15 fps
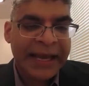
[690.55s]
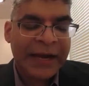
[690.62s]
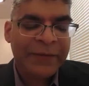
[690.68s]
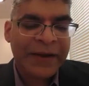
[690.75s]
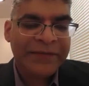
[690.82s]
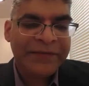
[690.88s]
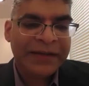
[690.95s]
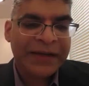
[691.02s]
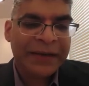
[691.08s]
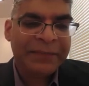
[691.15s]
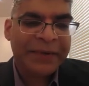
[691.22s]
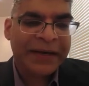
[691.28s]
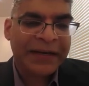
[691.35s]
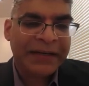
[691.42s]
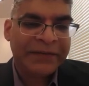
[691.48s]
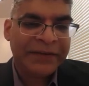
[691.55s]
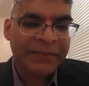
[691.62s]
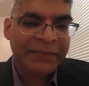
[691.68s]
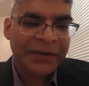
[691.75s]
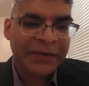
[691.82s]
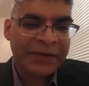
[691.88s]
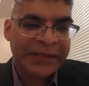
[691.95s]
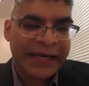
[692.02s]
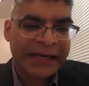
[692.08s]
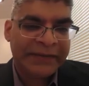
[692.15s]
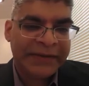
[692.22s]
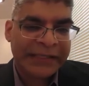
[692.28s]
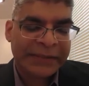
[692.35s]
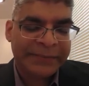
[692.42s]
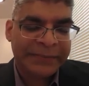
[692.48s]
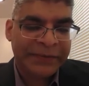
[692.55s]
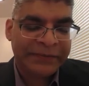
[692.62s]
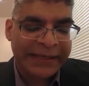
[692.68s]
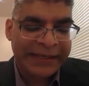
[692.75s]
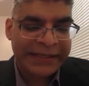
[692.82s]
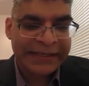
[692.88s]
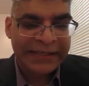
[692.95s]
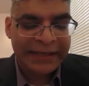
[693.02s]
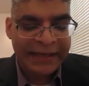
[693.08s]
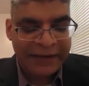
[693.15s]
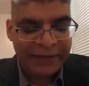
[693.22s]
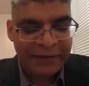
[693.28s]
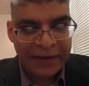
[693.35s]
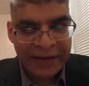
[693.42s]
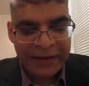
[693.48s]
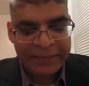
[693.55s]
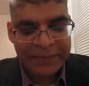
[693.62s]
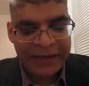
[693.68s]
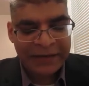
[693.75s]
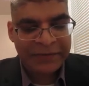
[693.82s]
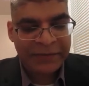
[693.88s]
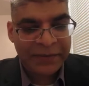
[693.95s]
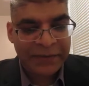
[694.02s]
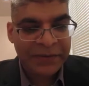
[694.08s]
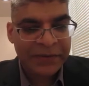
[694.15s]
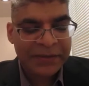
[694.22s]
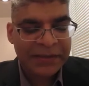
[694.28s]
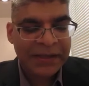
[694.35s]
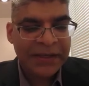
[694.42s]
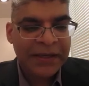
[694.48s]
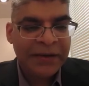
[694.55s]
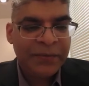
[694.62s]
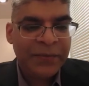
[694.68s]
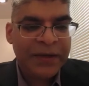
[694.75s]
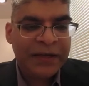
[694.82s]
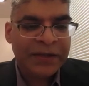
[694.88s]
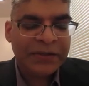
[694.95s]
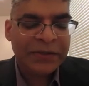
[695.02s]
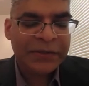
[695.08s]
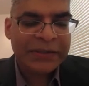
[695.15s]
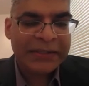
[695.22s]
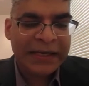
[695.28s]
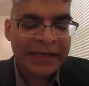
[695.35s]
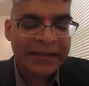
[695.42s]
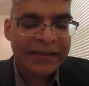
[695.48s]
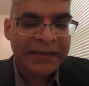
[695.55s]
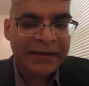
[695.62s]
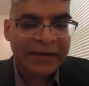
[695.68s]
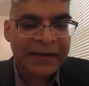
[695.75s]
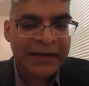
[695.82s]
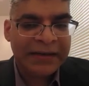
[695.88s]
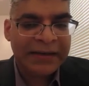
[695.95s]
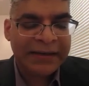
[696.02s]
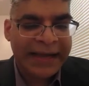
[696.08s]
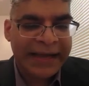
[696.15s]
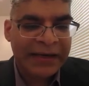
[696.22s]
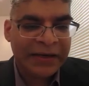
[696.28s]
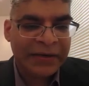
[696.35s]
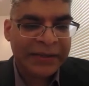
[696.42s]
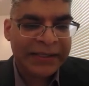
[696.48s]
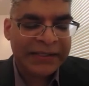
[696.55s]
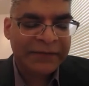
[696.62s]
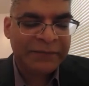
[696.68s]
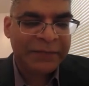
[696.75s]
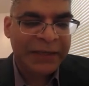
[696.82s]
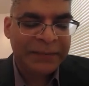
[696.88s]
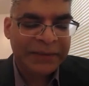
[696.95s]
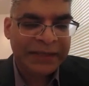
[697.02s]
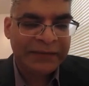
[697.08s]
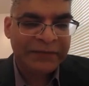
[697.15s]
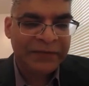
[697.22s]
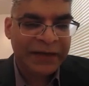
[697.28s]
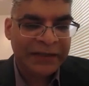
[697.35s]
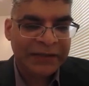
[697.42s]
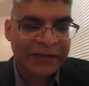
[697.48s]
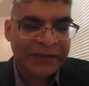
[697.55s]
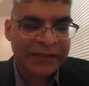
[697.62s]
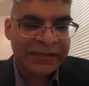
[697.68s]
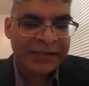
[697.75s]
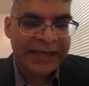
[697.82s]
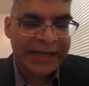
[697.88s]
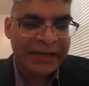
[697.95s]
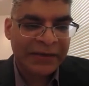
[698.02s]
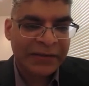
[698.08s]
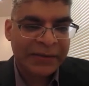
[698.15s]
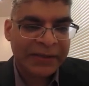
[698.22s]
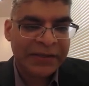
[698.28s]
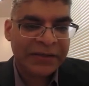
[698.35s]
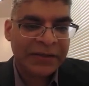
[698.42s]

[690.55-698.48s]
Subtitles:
However, apart from those high risk, apart from those, we also, there are other categories of people that fall into this category.